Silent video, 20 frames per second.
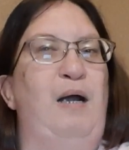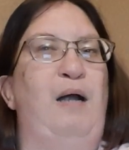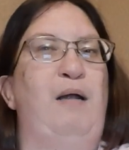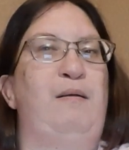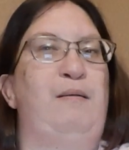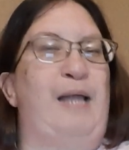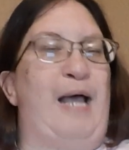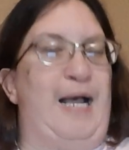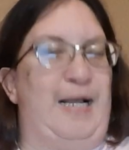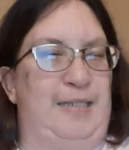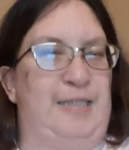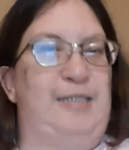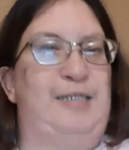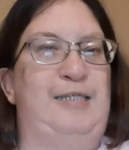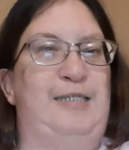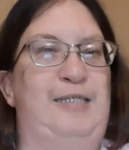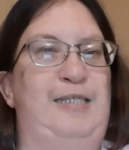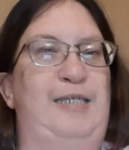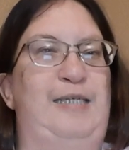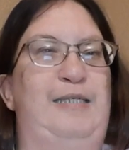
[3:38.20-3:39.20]
last
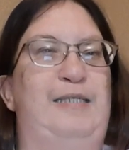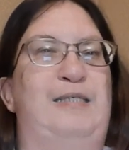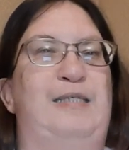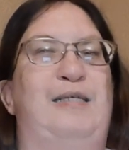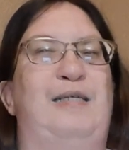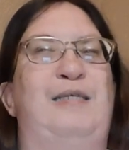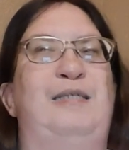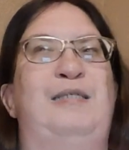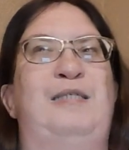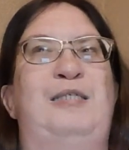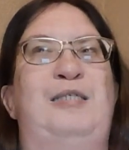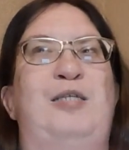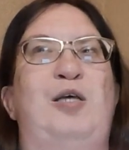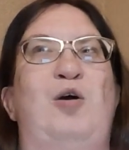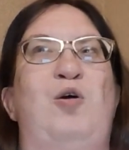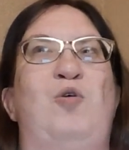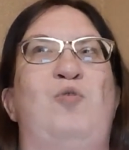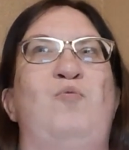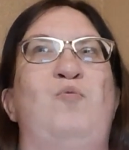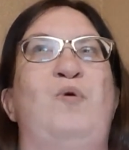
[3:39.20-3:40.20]
season.
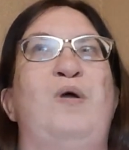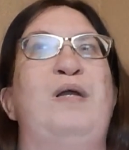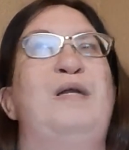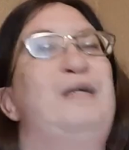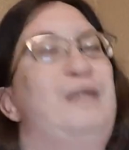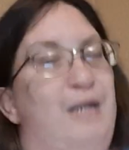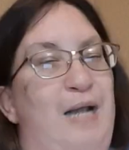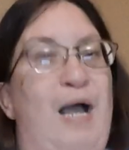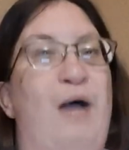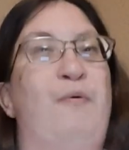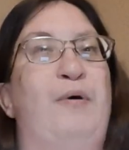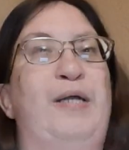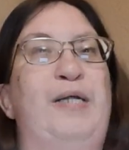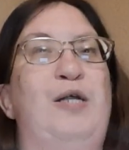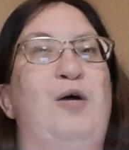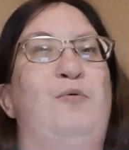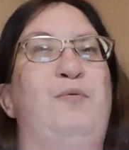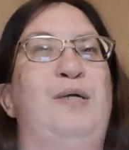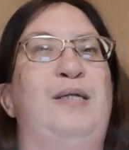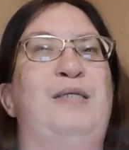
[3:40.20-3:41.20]
So now I
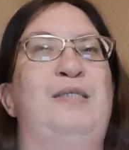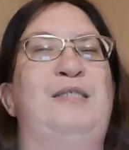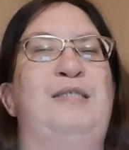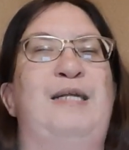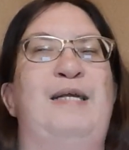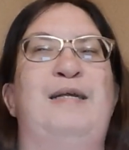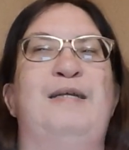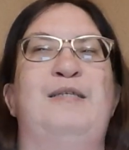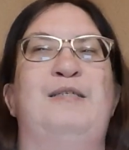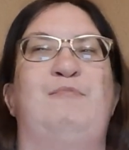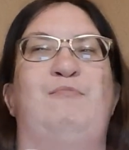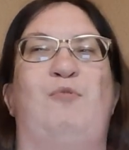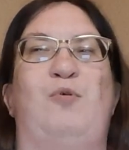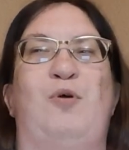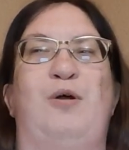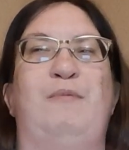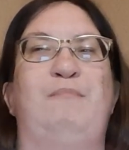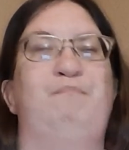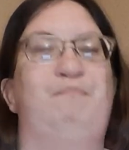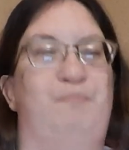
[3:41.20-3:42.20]
know what it stands
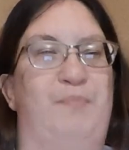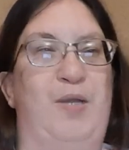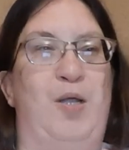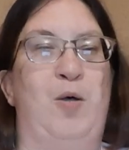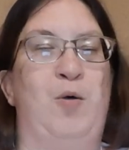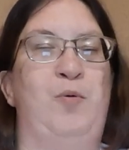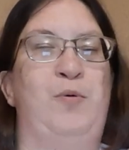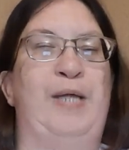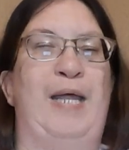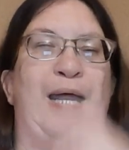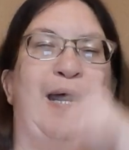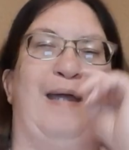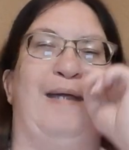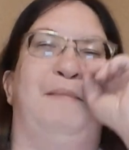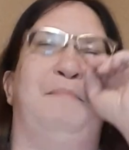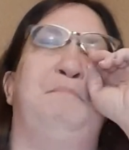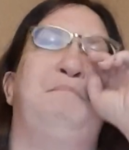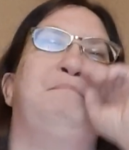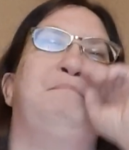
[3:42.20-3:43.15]
for. Okay.